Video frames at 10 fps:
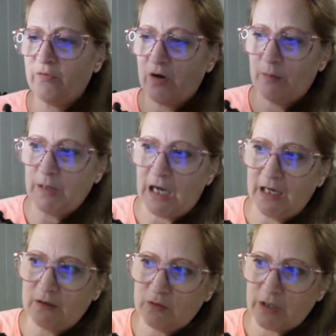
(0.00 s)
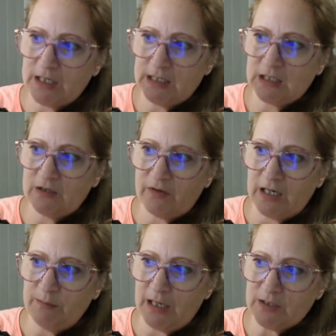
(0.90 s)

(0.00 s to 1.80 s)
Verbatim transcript: from Kyle Gray's The Divine